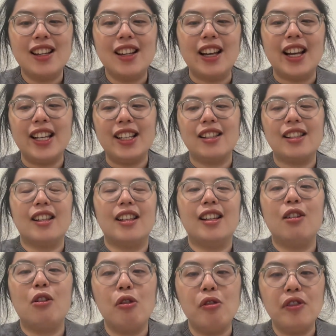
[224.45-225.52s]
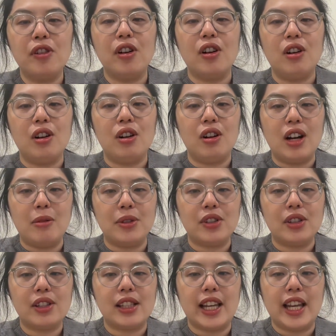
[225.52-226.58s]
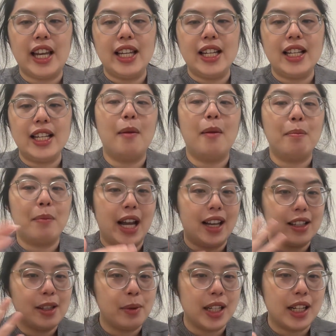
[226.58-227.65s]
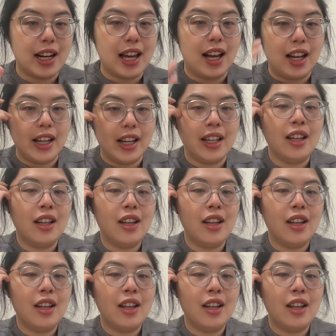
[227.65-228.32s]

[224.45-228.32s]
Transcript: And overall, I would just say my husband and I